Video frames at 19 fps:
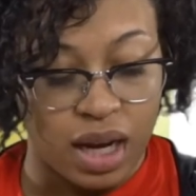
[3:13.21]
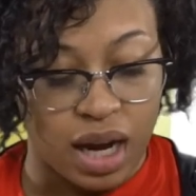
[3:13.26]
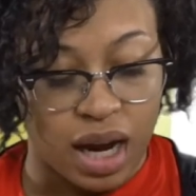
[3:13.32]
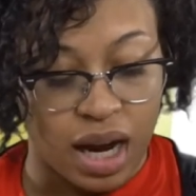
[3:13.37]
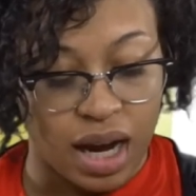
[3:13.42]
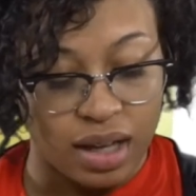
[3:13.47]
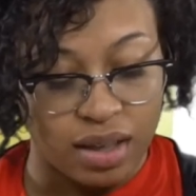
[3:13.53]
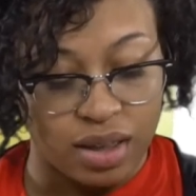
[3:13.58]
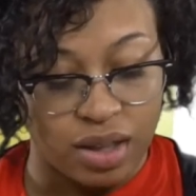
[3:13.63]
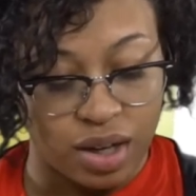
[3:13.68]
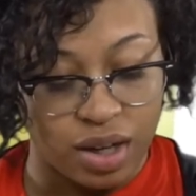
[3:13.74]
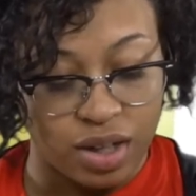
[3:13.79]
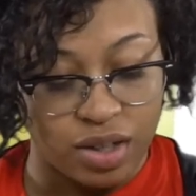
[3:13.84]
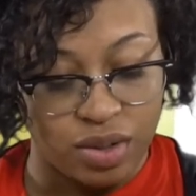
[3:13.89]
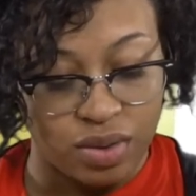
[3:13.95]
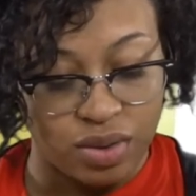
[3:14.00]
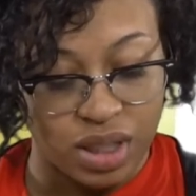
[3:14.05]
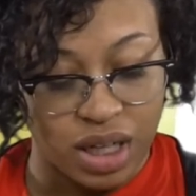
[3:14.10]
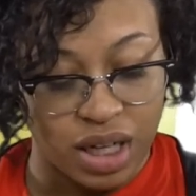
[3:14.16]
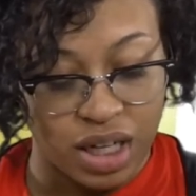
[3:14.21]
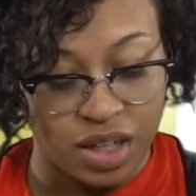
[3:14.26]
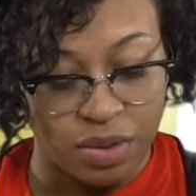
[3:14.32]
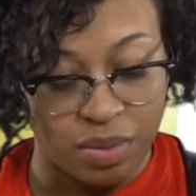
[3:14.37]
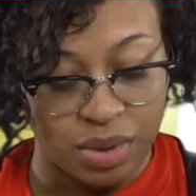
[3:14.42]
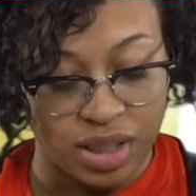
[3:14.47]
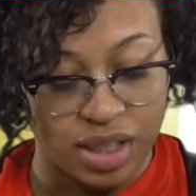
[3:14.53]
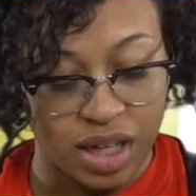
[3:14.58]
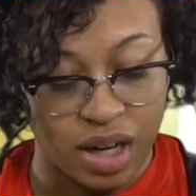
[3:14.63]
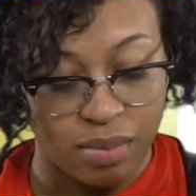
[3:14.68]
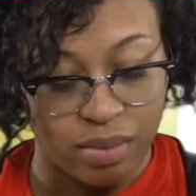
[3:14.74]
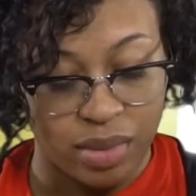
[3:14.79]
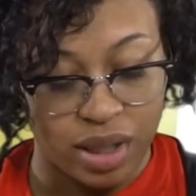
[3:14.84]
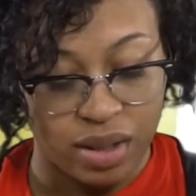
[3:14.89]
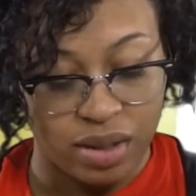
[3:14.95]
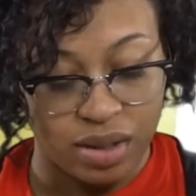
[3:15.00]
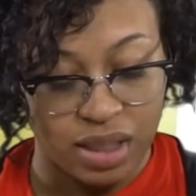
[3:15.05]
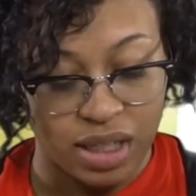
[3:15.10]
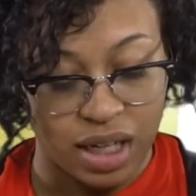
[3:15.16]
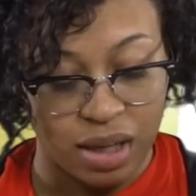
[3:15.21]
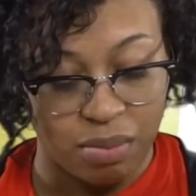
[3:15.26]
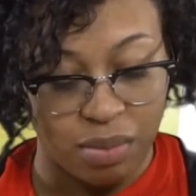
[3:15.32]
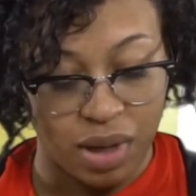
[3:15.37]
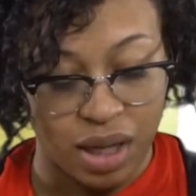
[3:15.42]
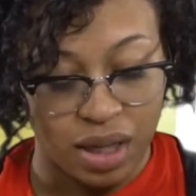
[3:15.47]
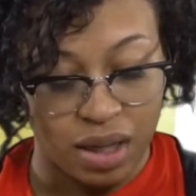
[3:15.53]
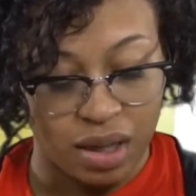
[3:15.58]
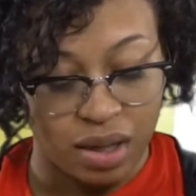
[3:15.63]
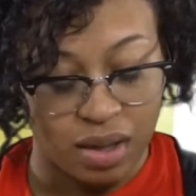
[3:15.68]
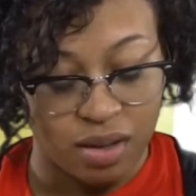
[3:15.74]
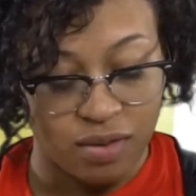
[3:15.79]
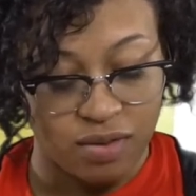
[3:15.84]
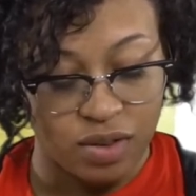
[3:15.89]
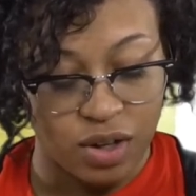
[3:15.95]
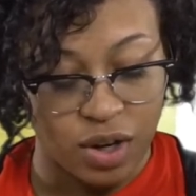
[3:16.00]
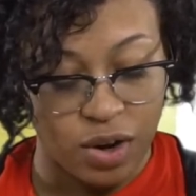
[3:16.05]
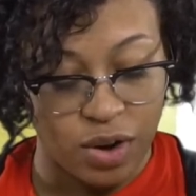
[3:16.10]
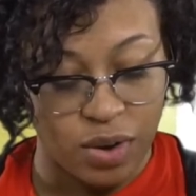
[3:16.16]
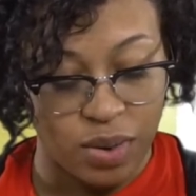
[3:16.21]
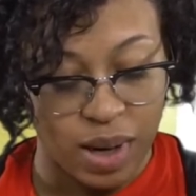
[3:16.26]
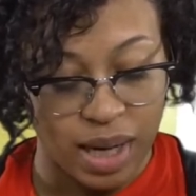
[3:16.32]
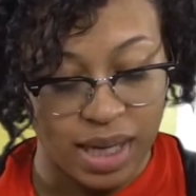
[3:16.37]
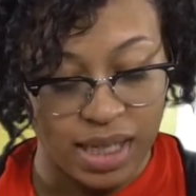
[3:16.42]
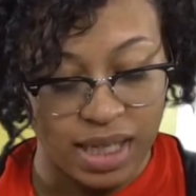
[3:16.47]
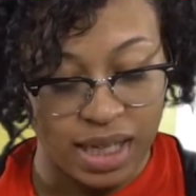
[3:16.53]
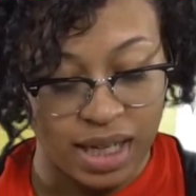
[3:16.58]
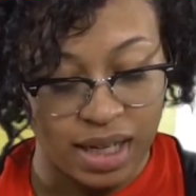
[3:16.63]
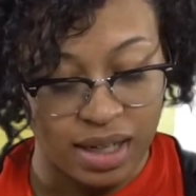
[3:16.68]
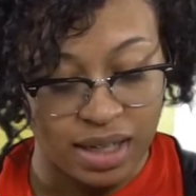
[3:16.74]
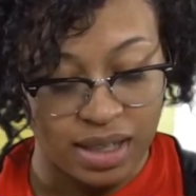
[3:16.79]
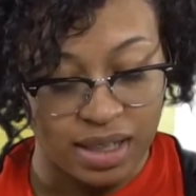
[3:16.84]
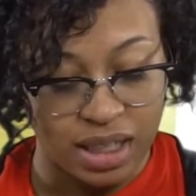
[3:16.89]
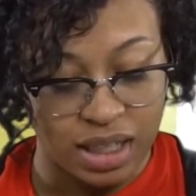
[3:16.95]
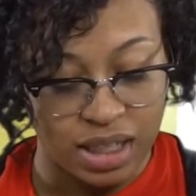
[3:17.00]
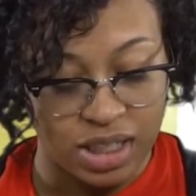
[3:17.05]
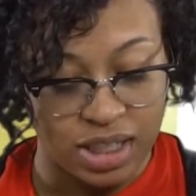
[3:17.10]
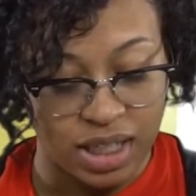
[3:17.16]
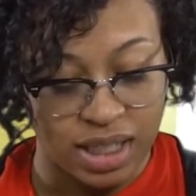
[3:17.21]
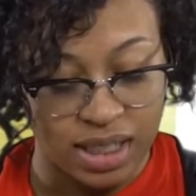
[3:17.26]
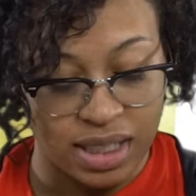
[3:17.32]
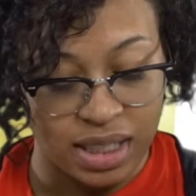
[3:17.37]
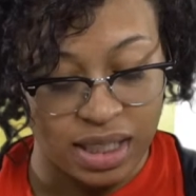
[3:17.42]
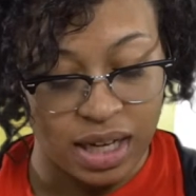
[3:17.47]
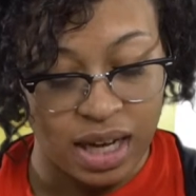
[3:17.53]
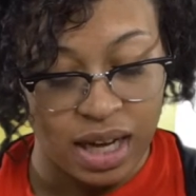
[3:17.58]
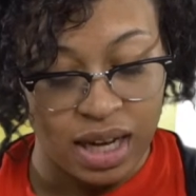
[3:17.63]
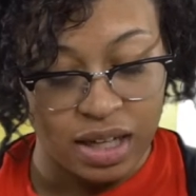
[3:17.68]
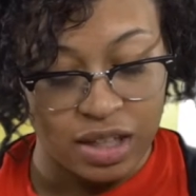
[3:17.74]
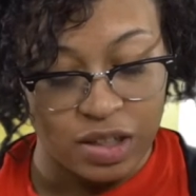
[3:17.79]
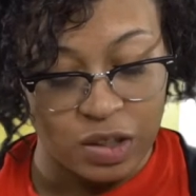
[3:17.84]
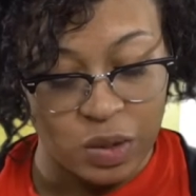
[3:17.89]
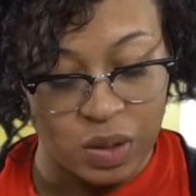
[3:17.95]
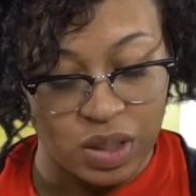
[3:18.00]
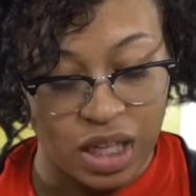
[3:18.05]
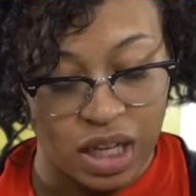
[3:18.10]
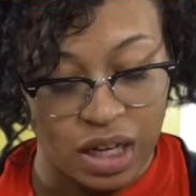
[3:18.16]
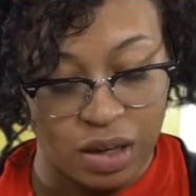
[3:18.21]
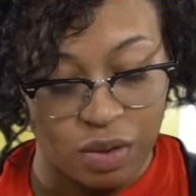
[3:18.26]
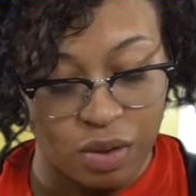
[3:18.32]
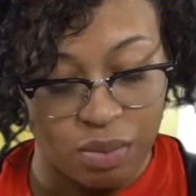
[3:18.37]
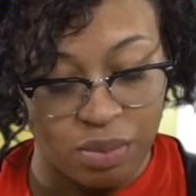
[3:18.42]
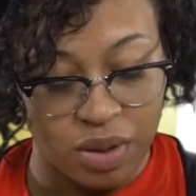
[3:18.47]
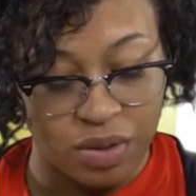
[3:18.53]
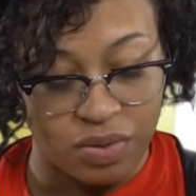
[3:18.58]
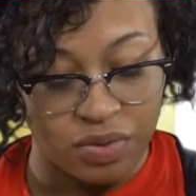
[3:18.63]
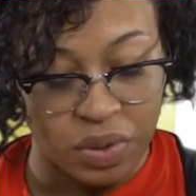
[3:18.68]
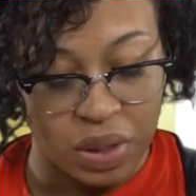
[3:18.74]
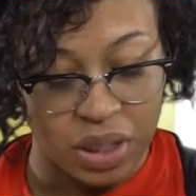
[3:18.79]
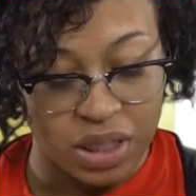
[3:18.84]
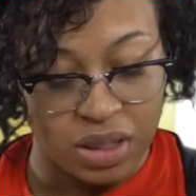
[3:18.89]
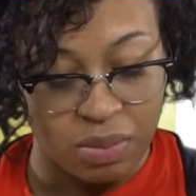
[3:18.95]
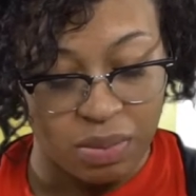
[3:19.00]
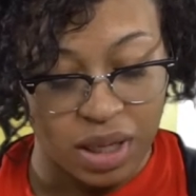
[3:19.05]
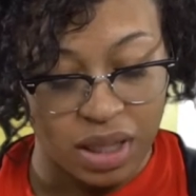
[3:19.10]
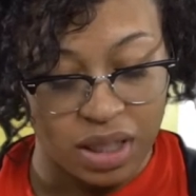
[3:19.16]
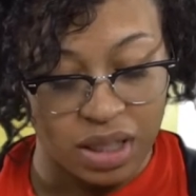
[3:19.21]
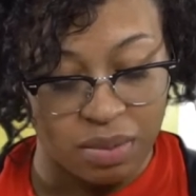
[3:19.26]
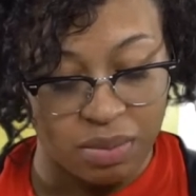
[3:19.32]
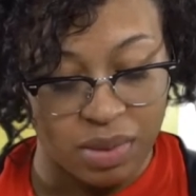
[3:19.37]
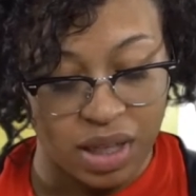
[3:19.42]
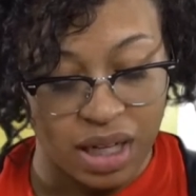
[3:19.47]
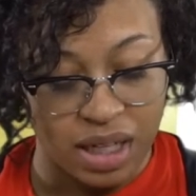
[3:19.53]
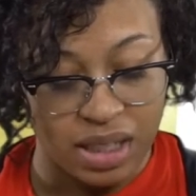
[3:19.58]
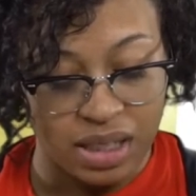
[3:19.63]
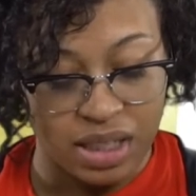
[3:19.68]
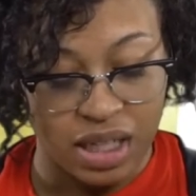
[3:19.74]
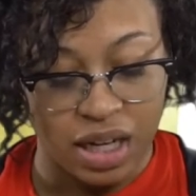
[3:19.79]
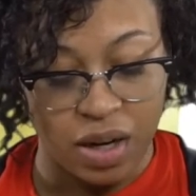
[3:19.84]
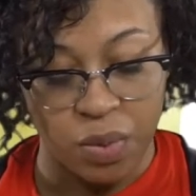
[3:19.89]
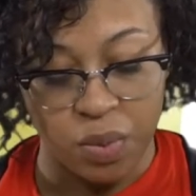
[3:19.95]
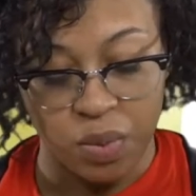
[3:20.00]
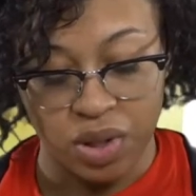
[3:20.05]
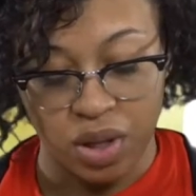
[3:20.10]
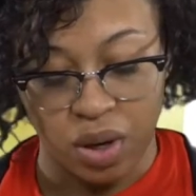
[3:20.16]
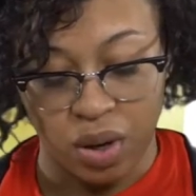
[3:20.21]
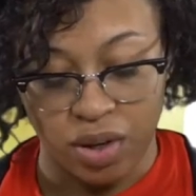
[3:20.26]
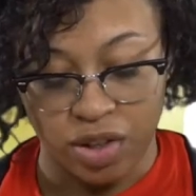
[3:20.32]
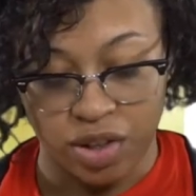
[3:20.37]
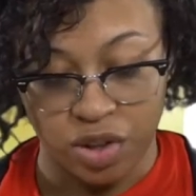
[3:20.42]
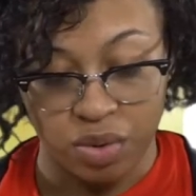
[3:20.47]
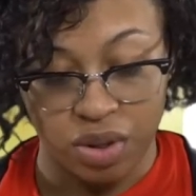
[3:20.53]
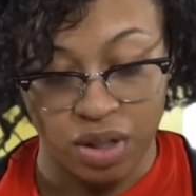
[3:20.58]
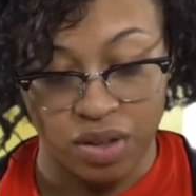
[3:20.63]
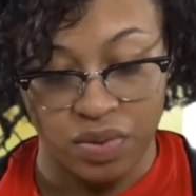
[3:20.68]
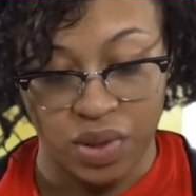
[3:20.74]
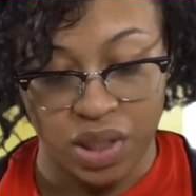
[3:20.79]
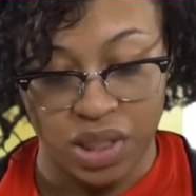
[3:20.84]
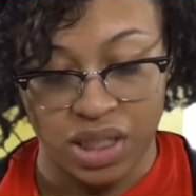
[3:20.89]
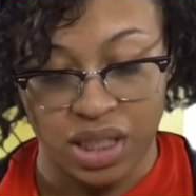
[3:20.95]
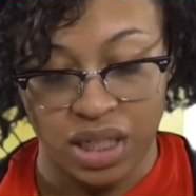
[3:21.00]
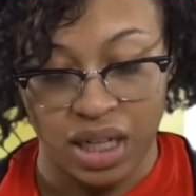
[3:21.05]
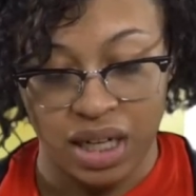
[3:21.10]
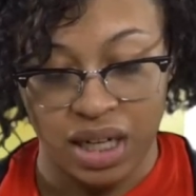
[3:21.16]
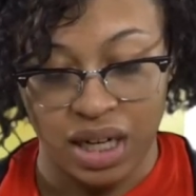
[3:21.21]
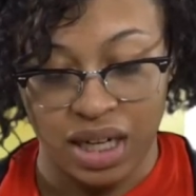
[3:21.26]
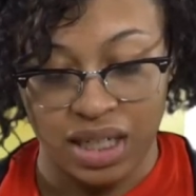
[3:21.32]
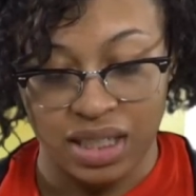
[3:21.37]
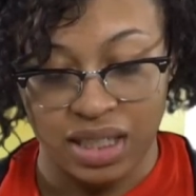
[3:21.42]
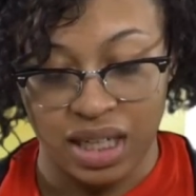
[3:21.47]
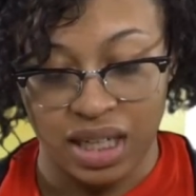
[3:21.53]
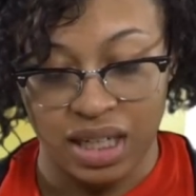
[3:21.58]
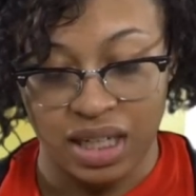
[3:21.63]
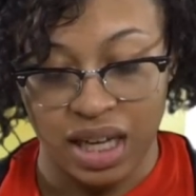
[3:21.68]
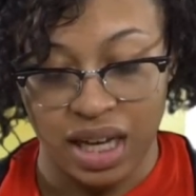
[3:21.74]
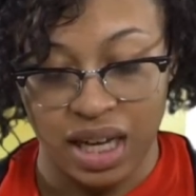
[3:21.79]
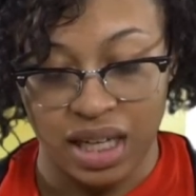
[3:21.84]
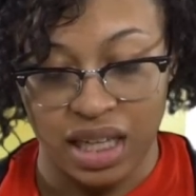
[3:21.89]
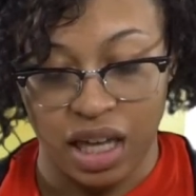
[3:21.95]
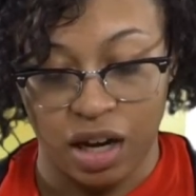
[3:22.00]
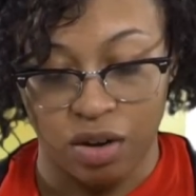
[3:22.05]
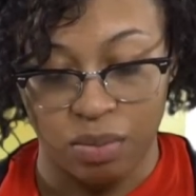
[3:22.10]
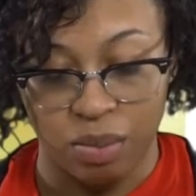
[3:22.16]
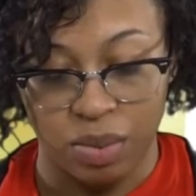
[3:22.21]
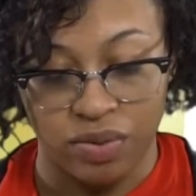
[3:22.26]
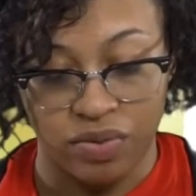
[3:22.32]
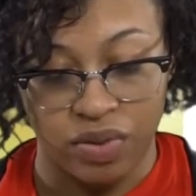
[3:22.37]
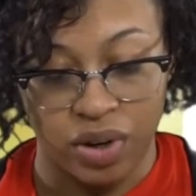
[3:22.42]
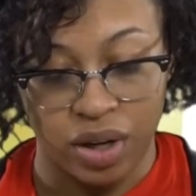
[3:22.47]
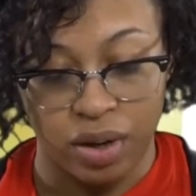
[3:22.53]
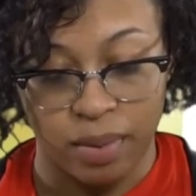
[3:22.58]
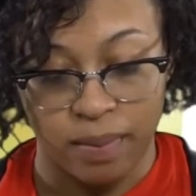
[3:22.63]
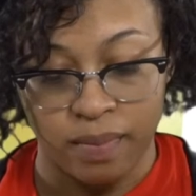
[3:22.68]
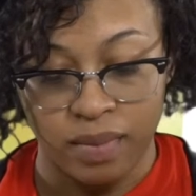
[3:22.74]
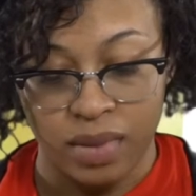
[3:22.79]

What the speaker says: "I thought you said he was coming," said Megan. "No, I didn't," said Jessie. "You said it would be fun to make lemonade stand with all 3 of us, and I said, yeah, that would be fun."